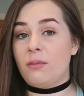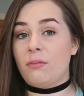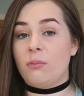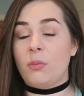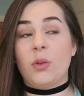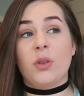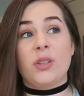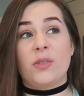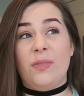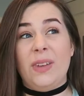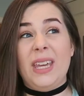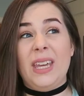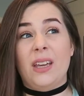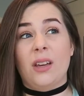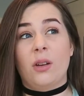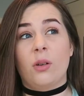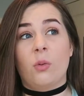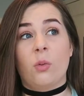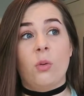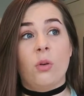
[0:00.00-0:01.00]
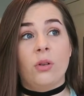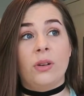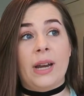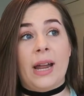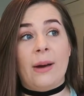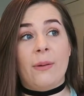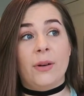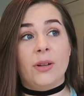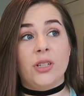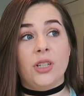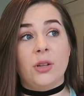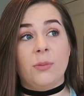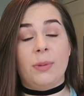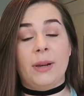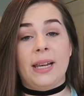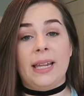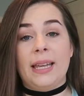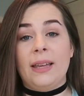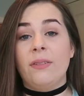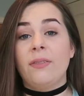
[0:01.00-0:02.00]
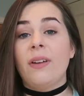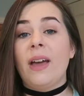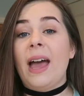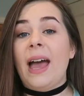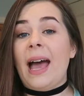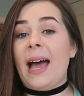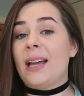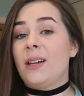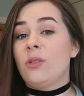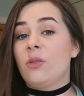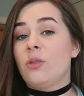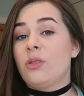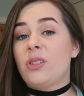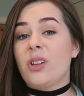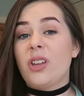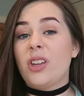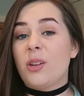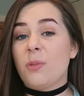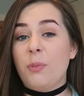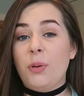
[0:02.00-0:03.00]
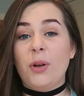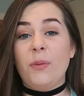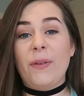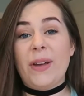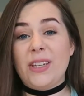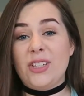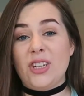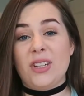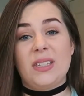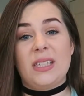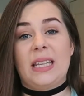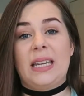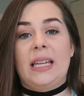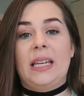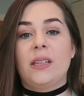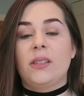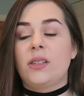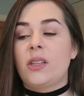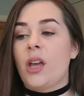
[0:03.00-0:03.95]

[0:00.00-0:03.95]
well, there's vegan corn now, I do believe, and also you can put veggies in it.